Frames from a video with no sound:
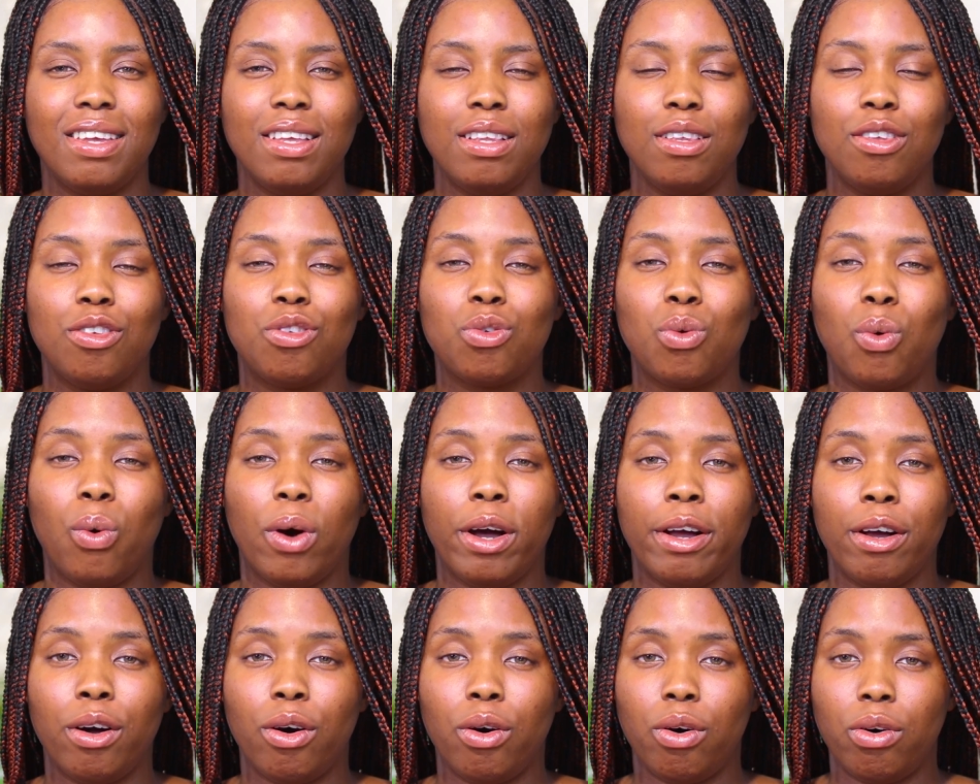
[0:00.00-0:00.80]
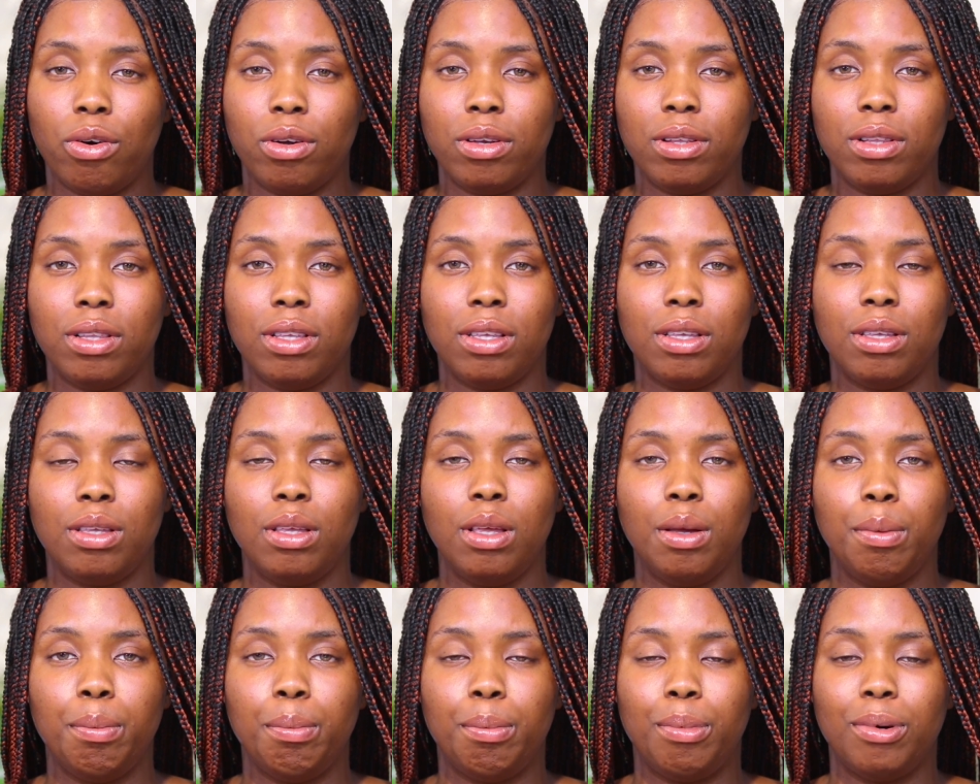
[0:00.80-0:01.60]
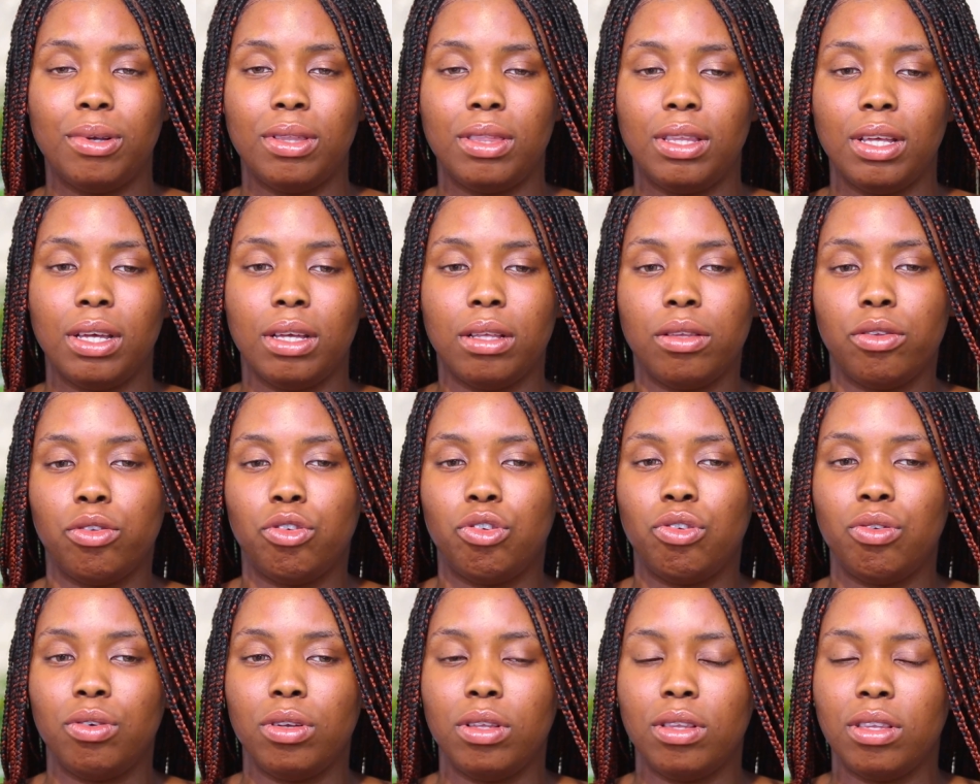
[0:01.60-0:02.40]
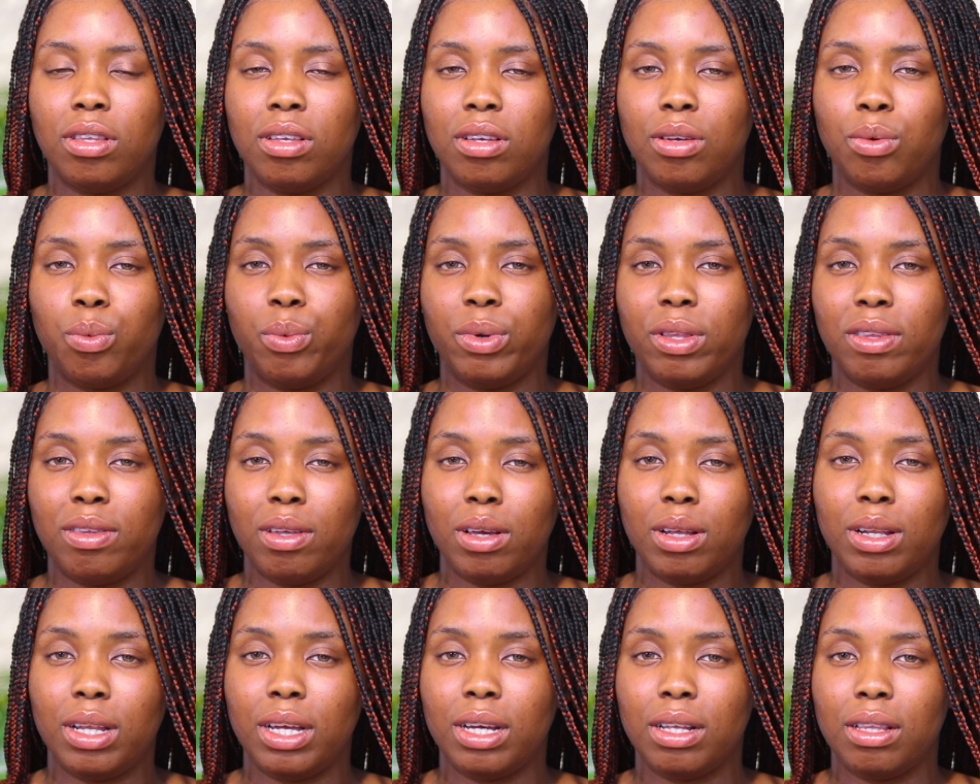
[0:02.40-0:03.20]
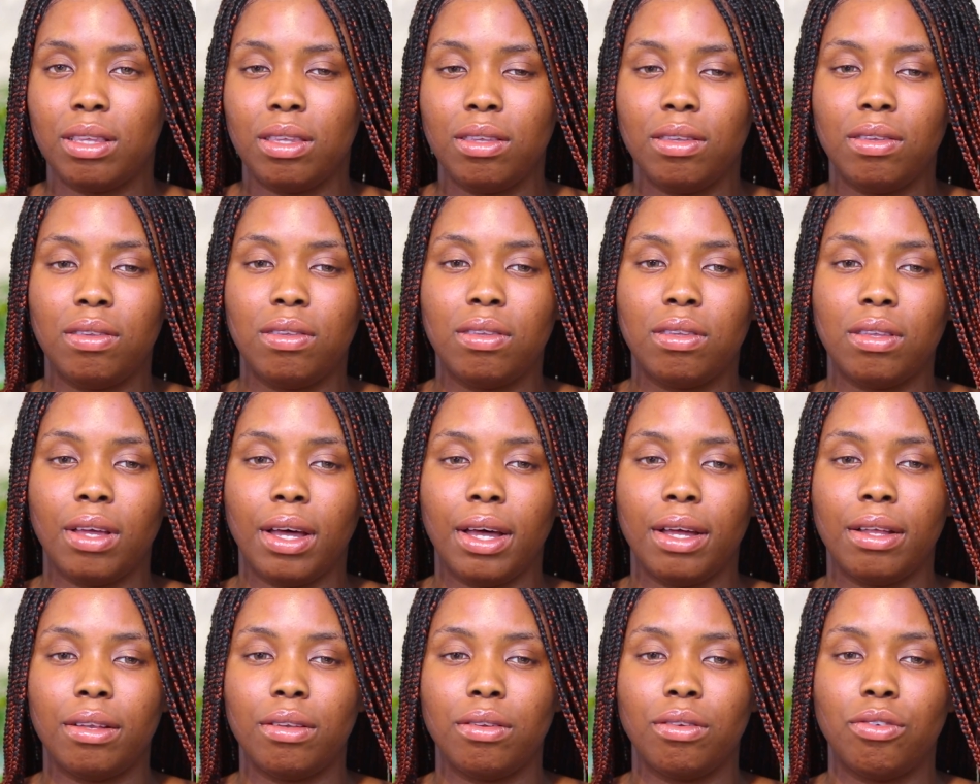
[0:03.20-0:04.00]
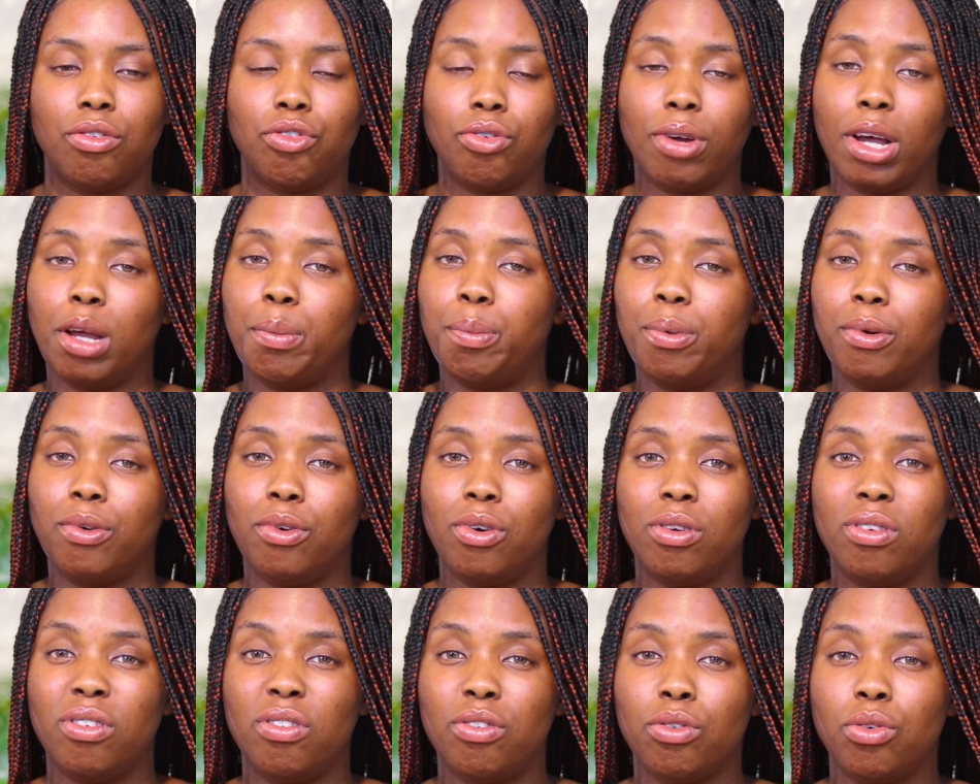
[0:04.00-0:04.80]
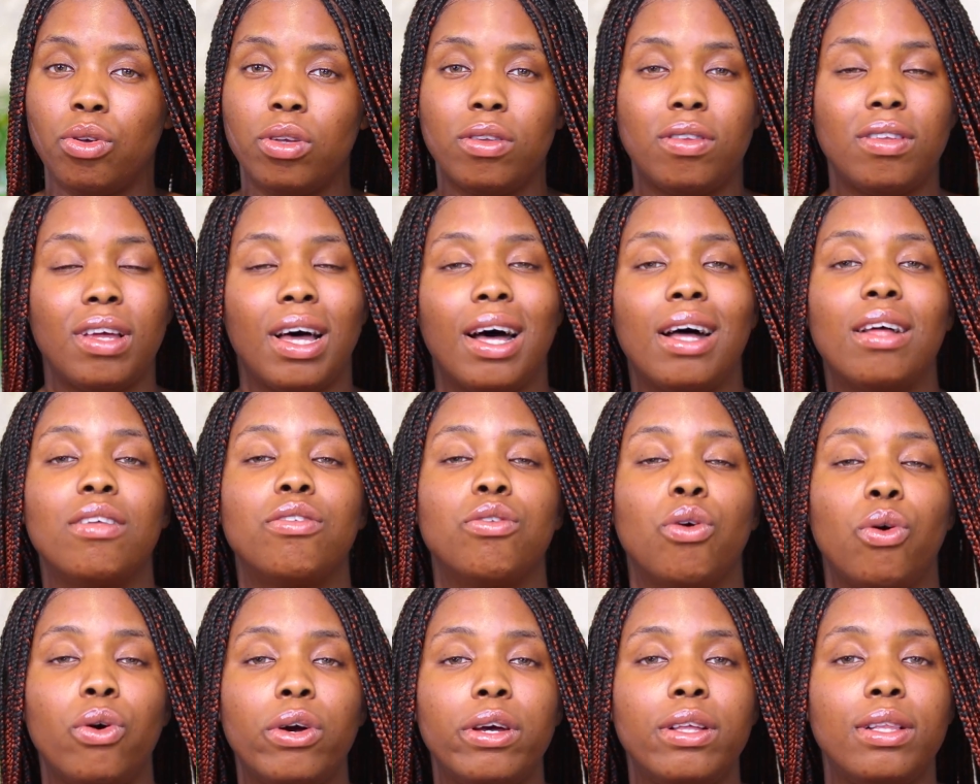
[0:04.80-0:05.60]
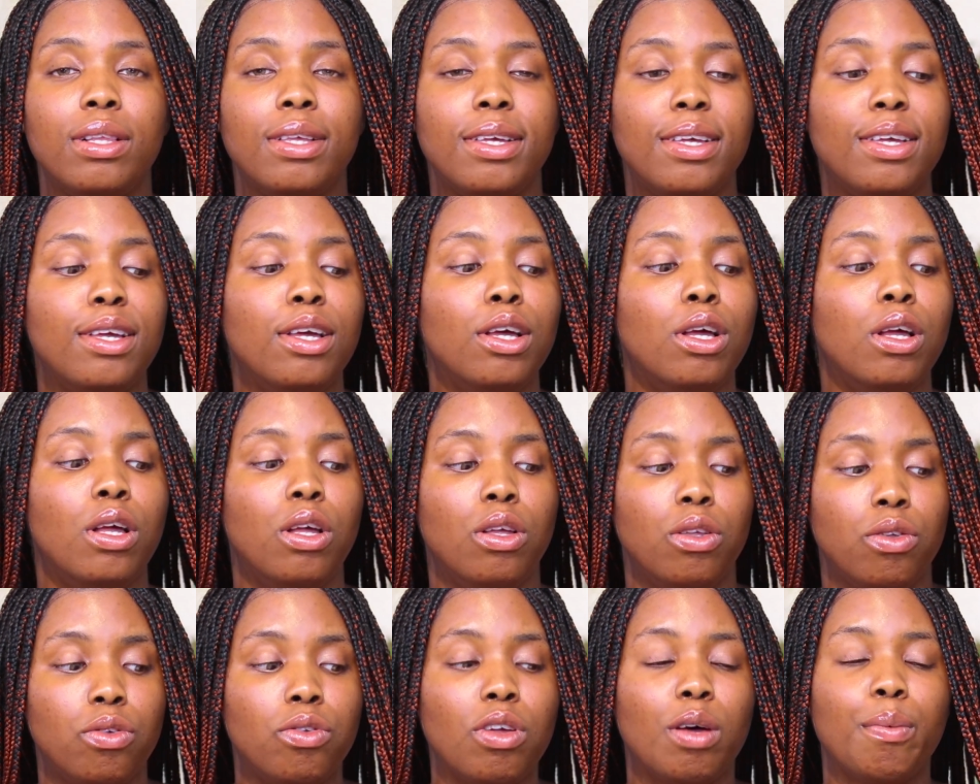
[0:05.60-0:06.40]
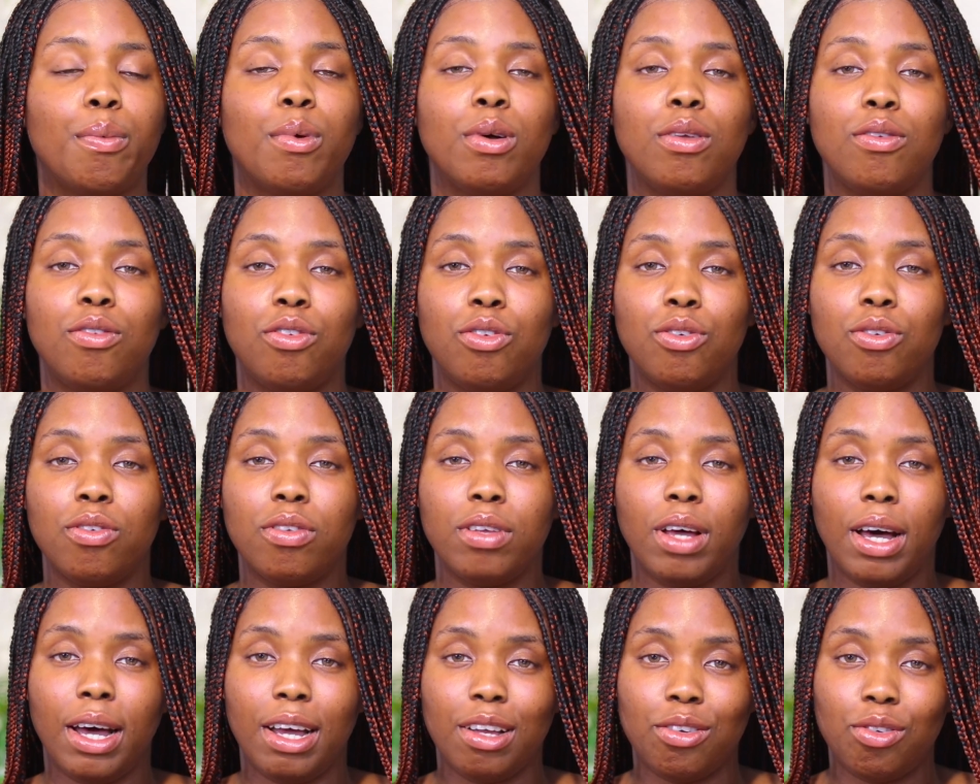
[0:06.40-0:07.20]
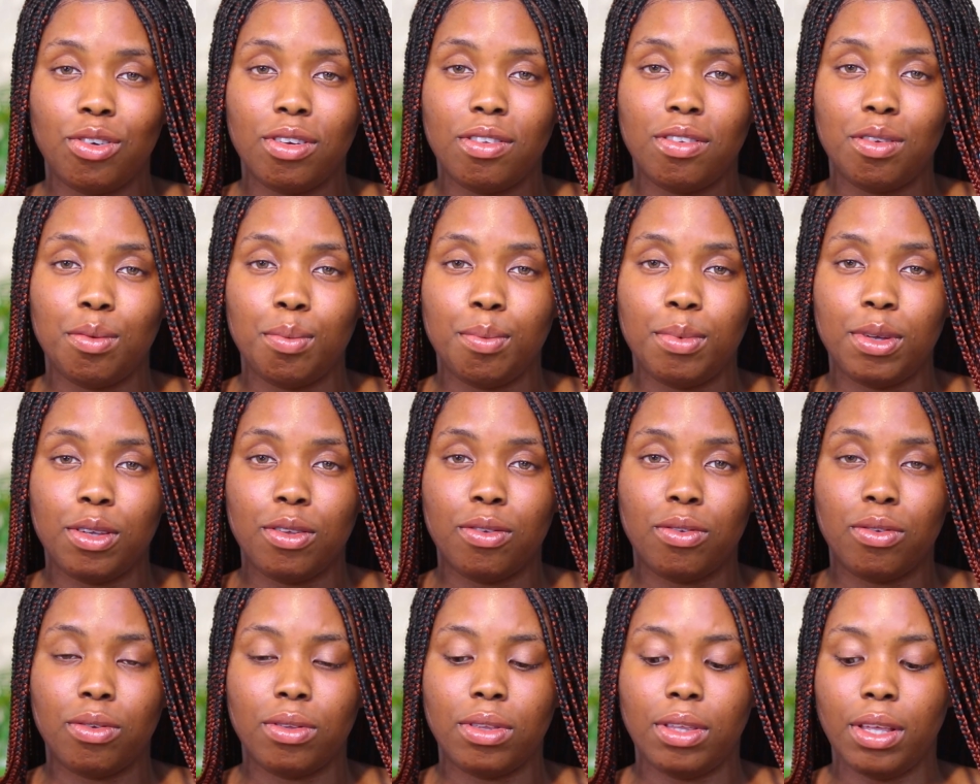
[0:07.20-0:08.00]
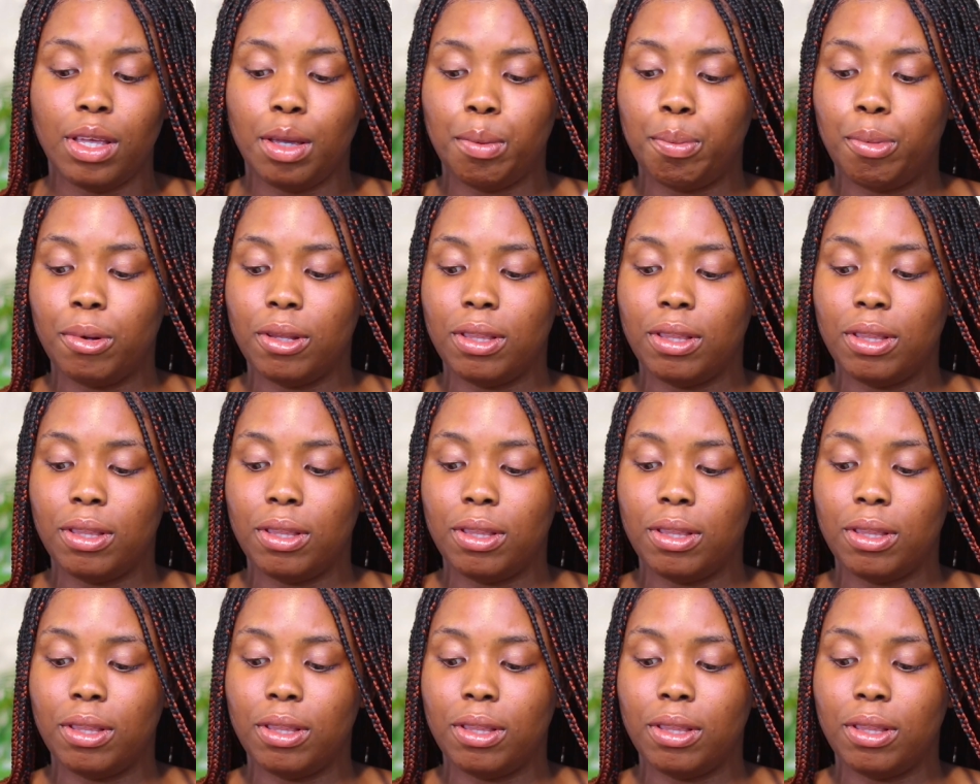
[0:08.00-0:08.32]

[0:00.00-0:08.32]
skin is quite oily, but then during the winter like this and dry period, it's not as oily, so I'm going to use the hydrating base today.